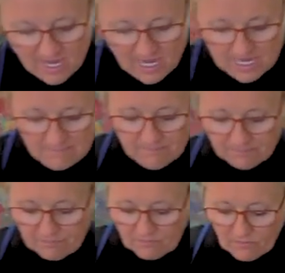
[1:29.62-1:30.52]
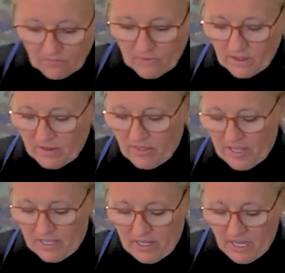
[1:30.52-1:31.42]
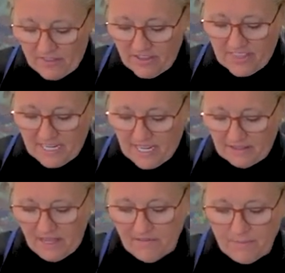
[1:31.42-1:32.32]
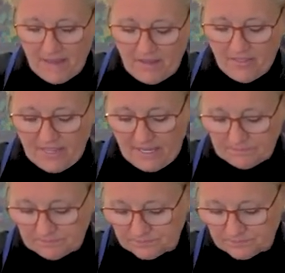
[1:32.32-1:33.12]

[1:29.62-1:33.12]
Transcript: The other thing I love about the